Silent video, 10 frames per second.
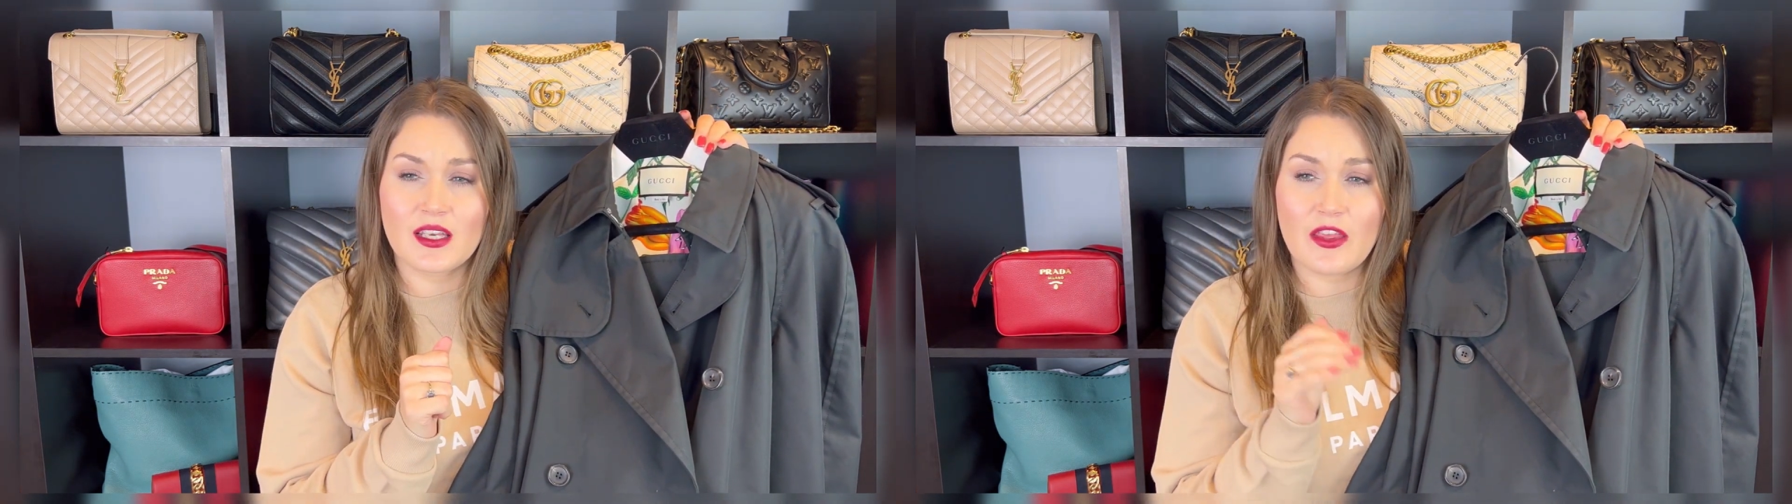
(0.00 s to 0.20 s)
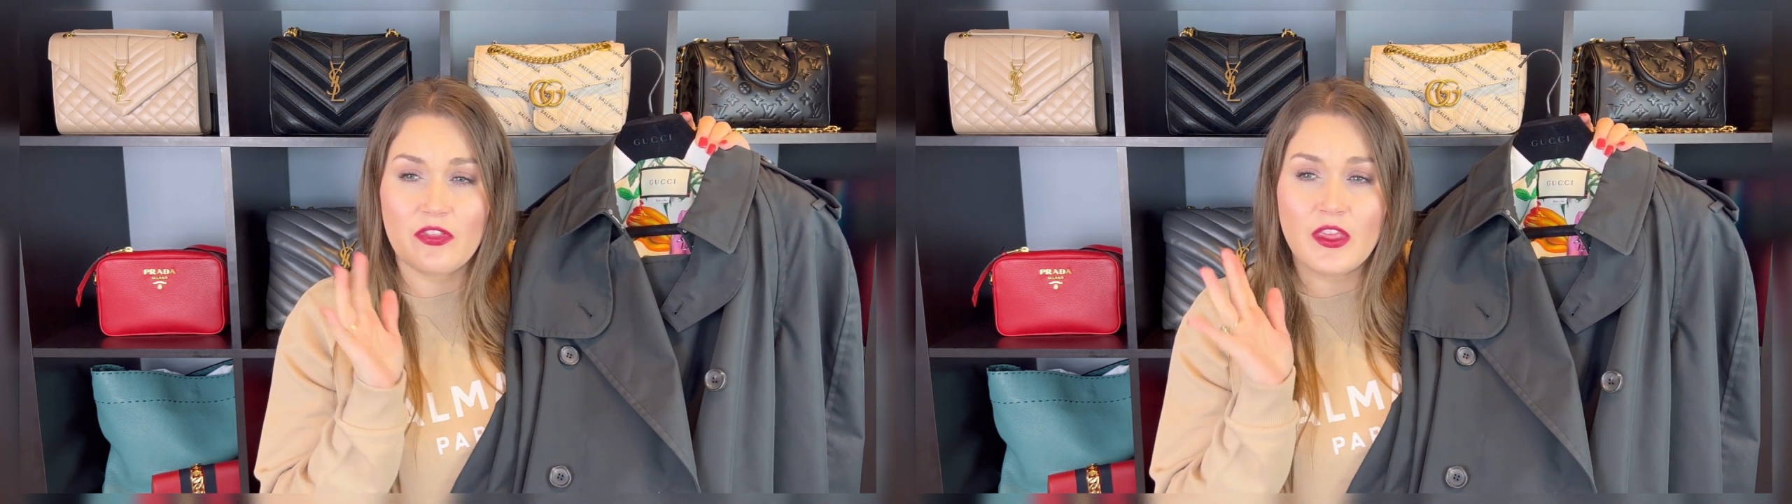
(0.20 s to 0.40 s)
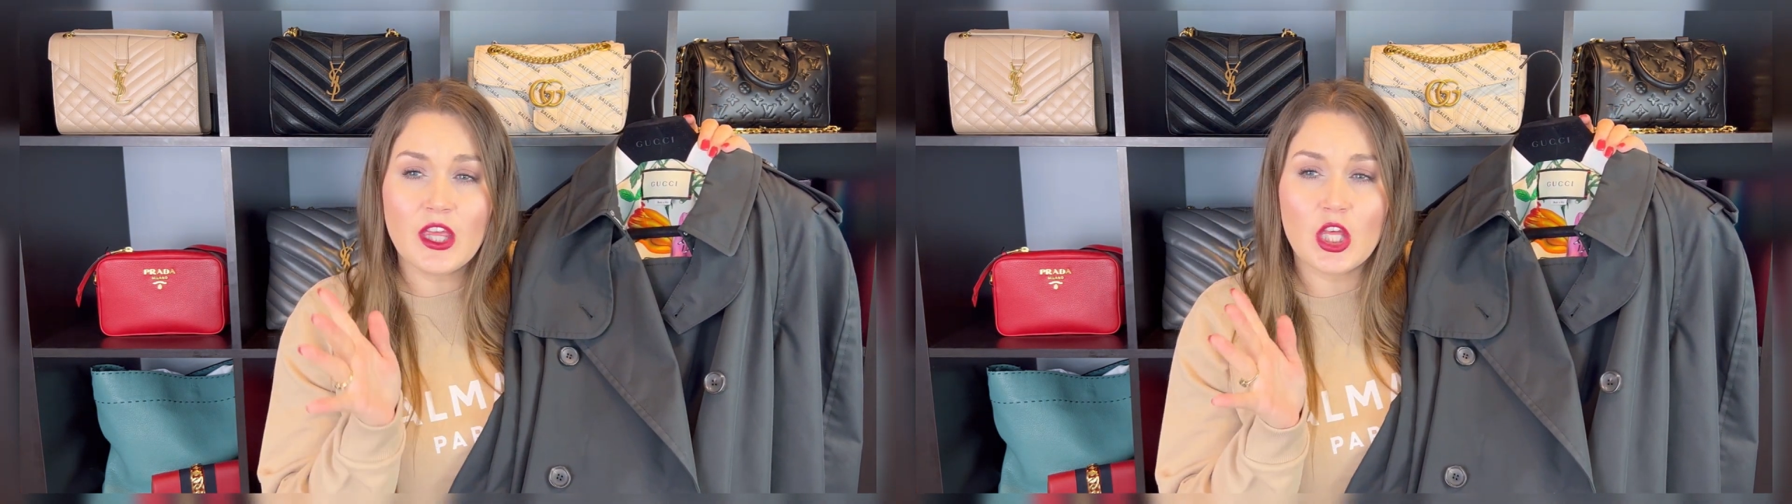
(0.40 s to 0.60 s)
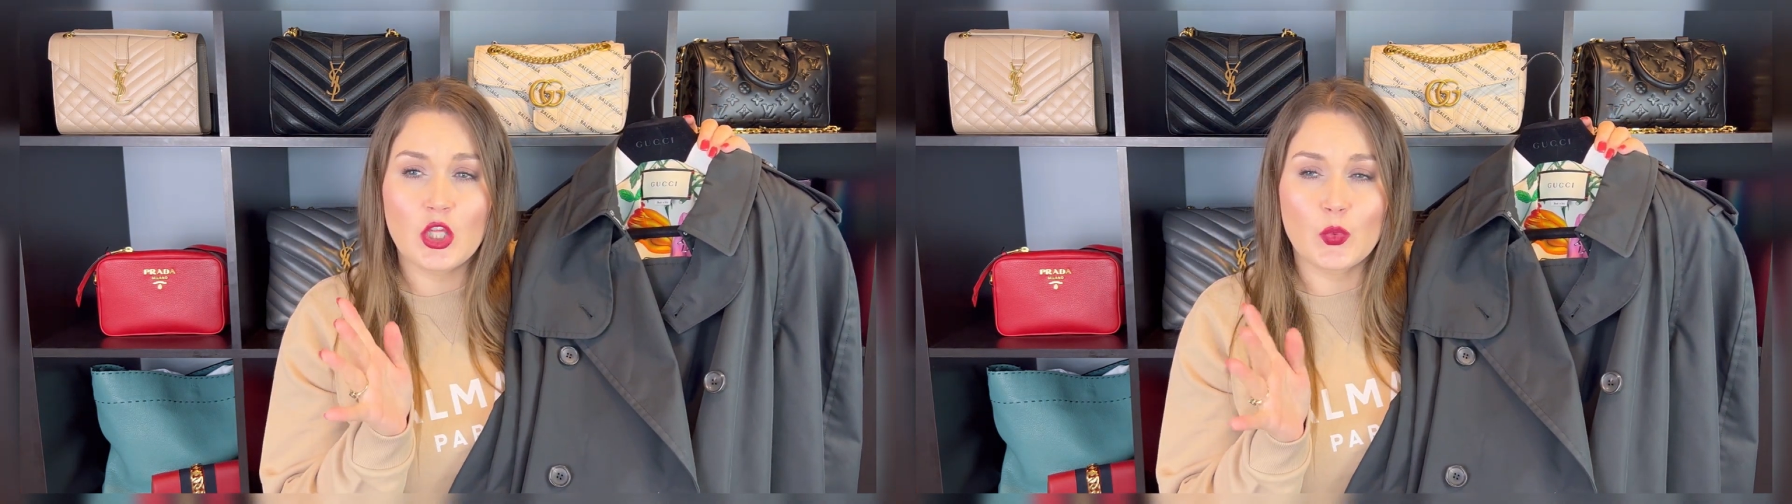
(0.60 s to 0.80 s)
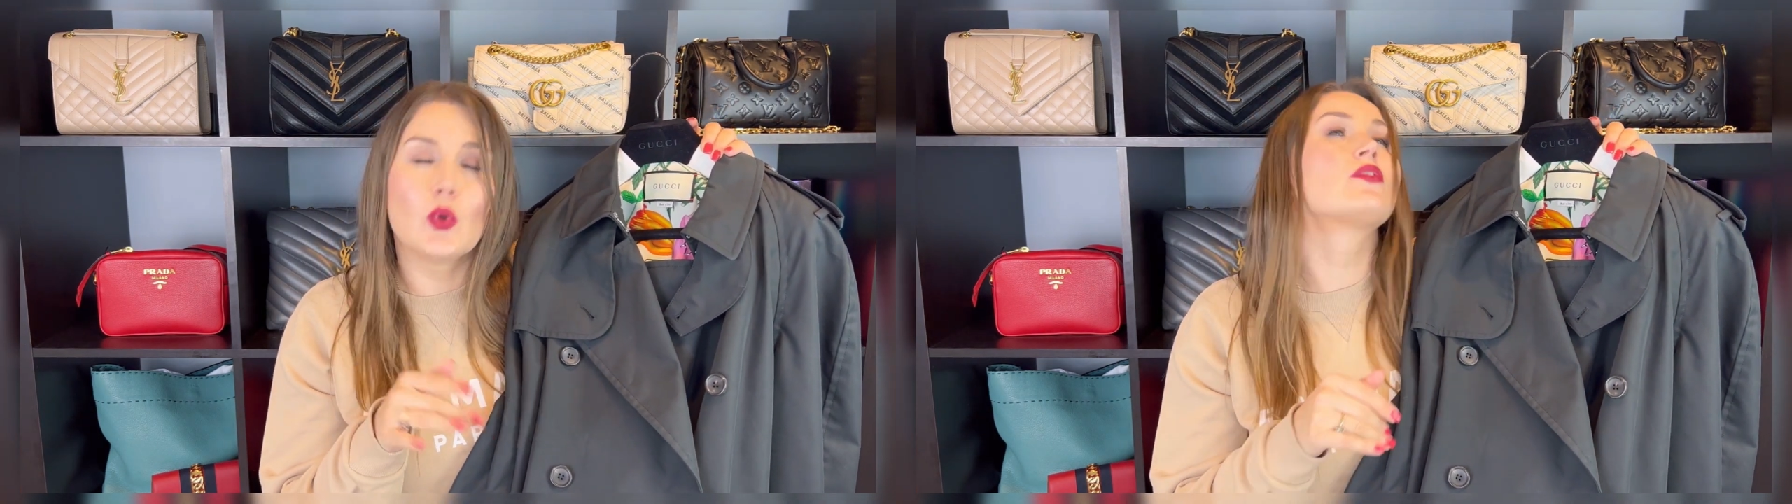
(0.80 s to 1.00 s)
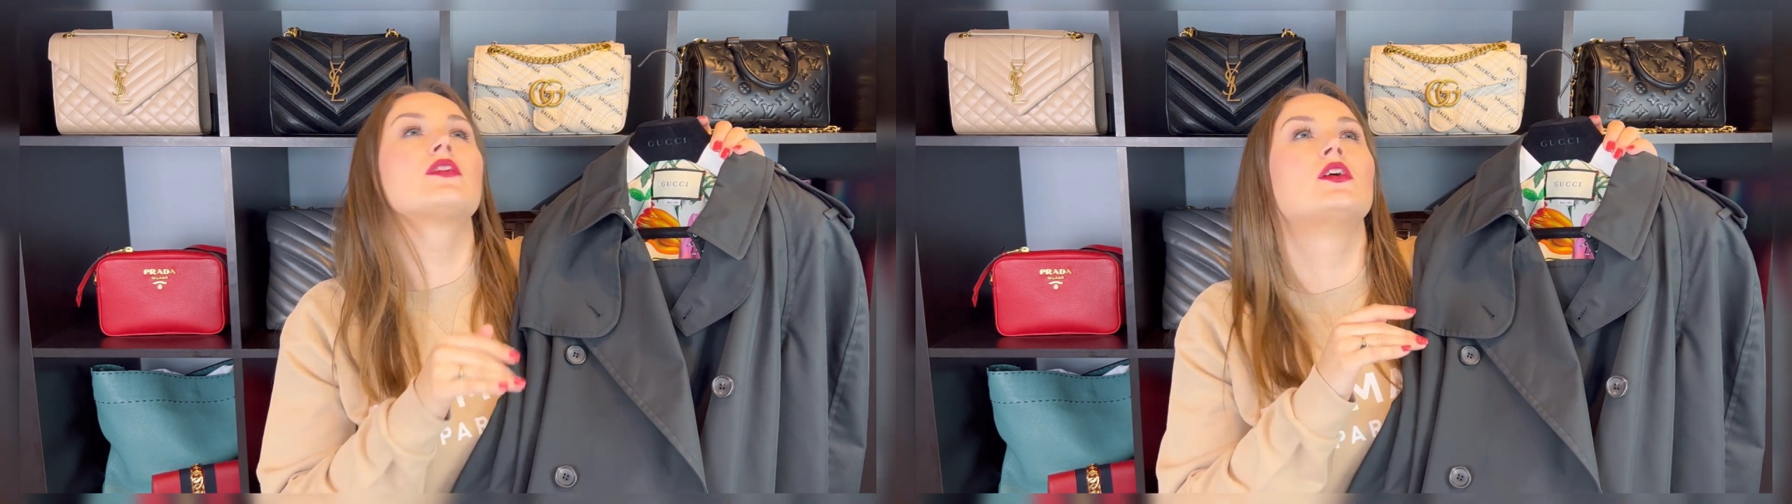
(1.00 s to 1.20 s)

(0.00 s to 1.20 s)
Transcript: and I think it was